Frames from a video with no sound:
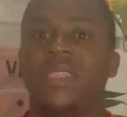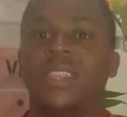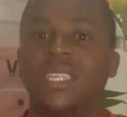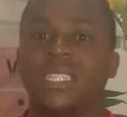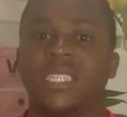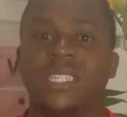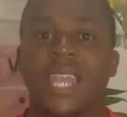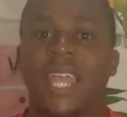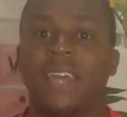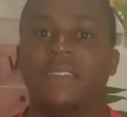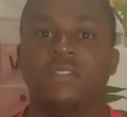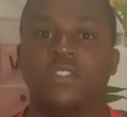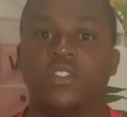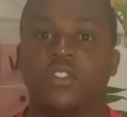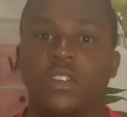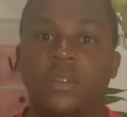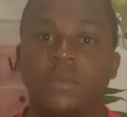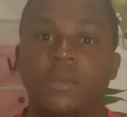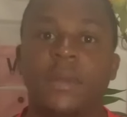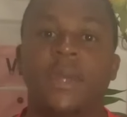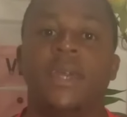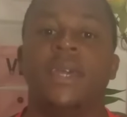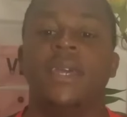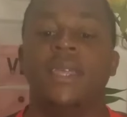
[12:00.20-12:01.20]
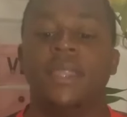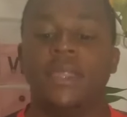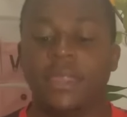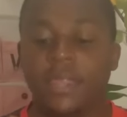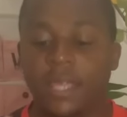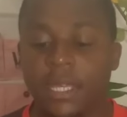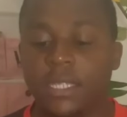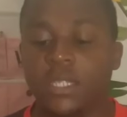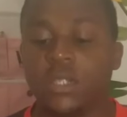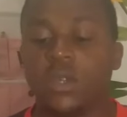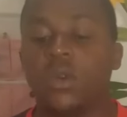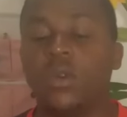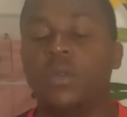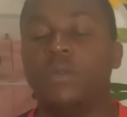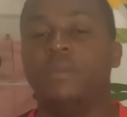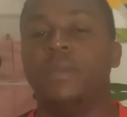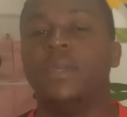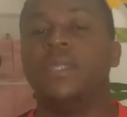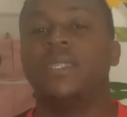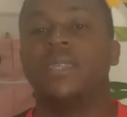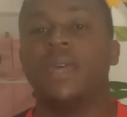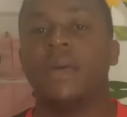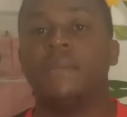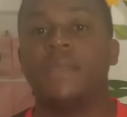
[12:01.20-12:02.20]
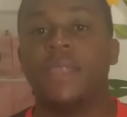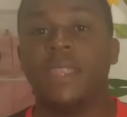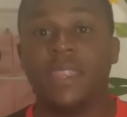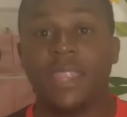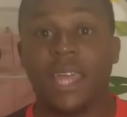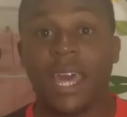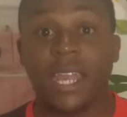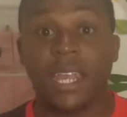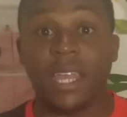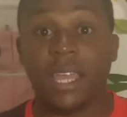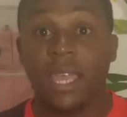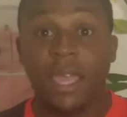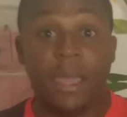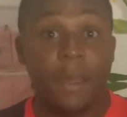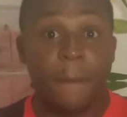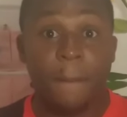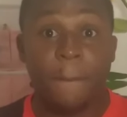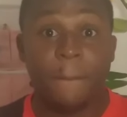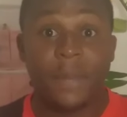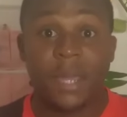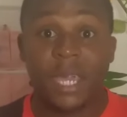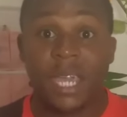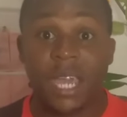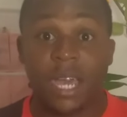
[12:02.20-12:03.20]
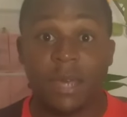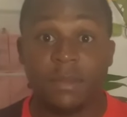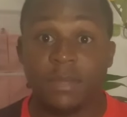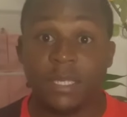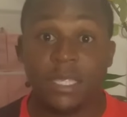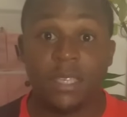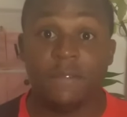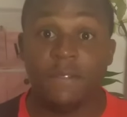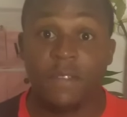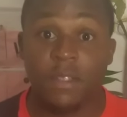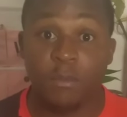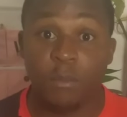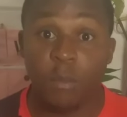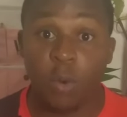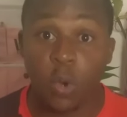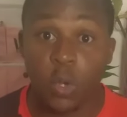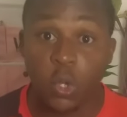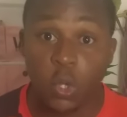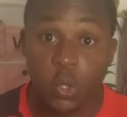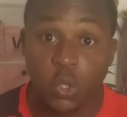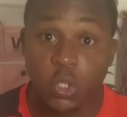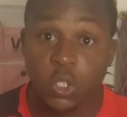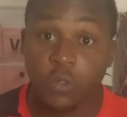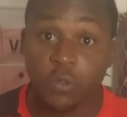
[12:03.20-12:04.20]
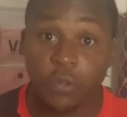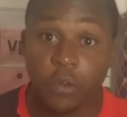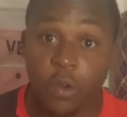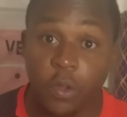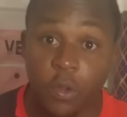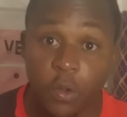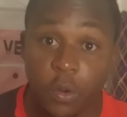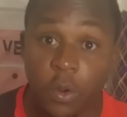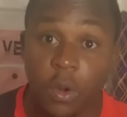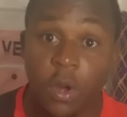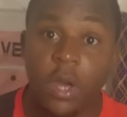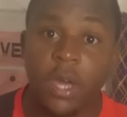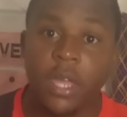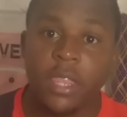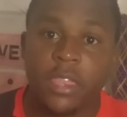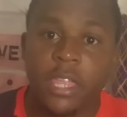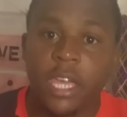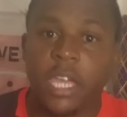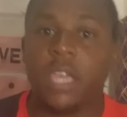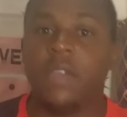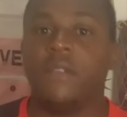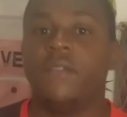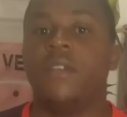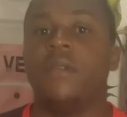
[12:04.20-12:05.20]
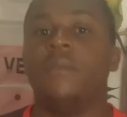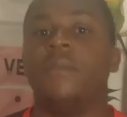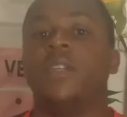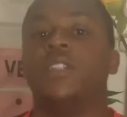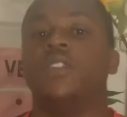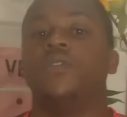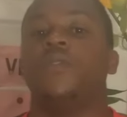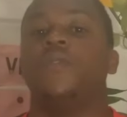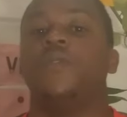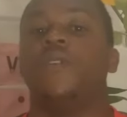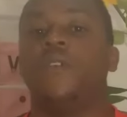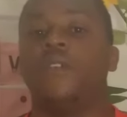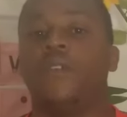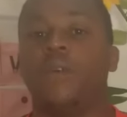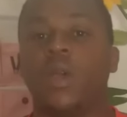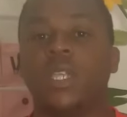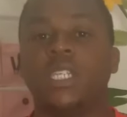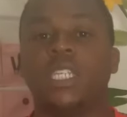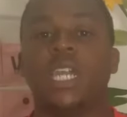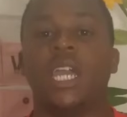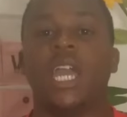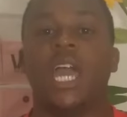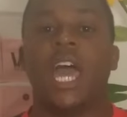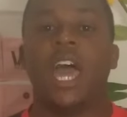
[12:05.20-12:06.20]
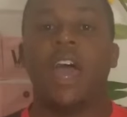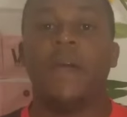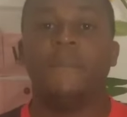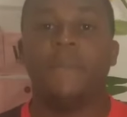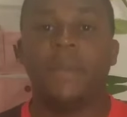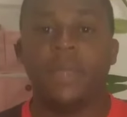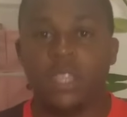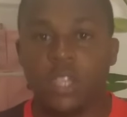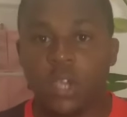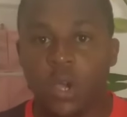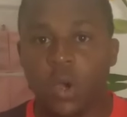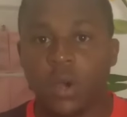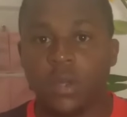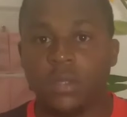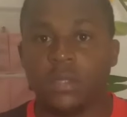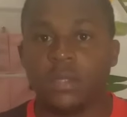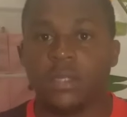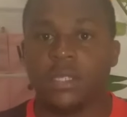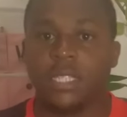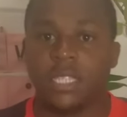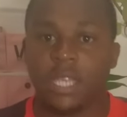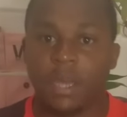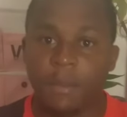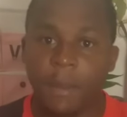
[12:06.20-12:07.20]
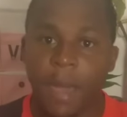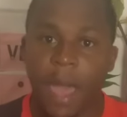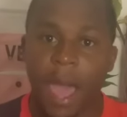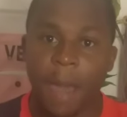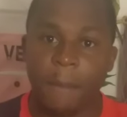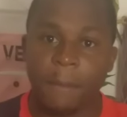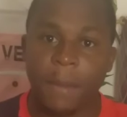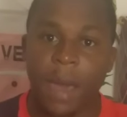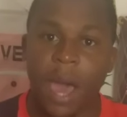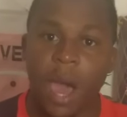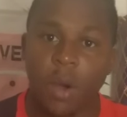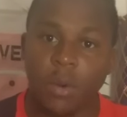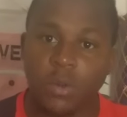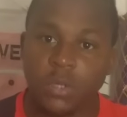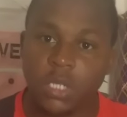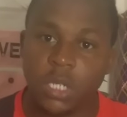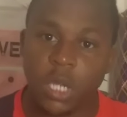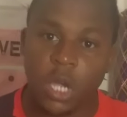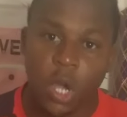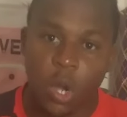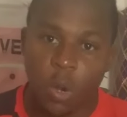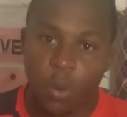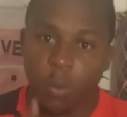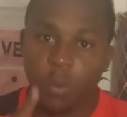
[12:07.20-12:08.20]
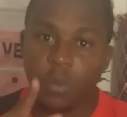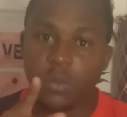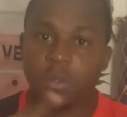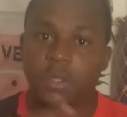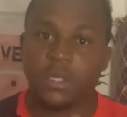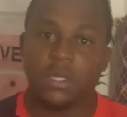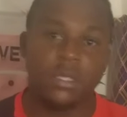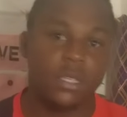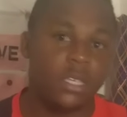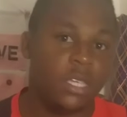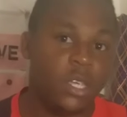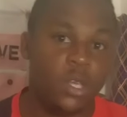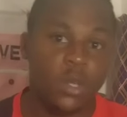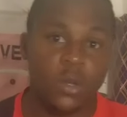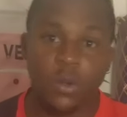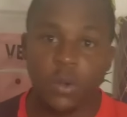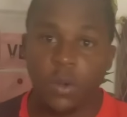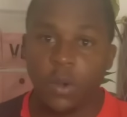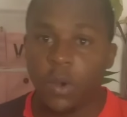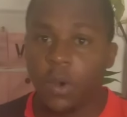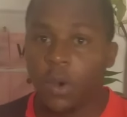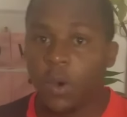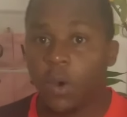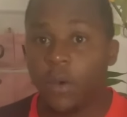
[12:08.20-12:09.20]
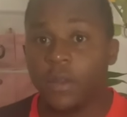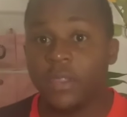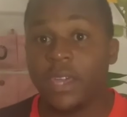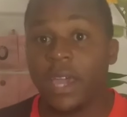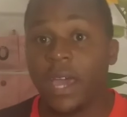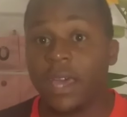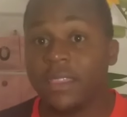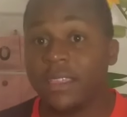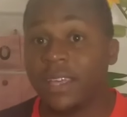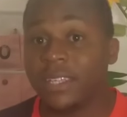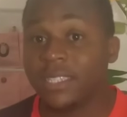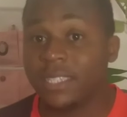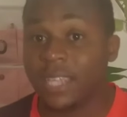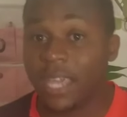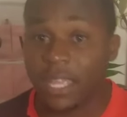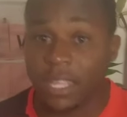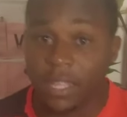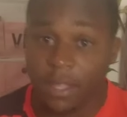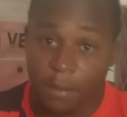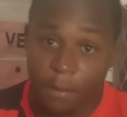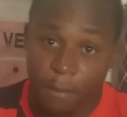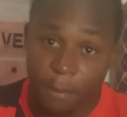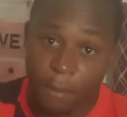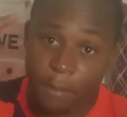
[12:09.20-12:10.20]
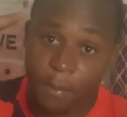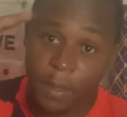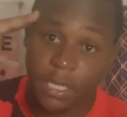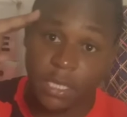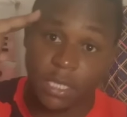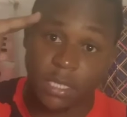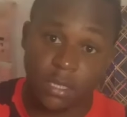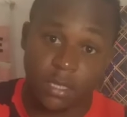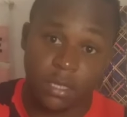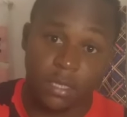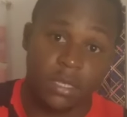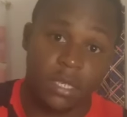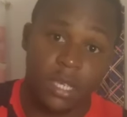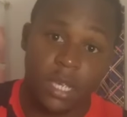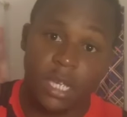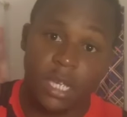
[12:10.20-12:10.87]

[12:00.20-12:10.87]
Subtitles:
this live stream. This could be something that becomes even more huge for you. Thank you very much for watching. I've been your host, Sam. I'm out. We'll see you on the other side. Peace.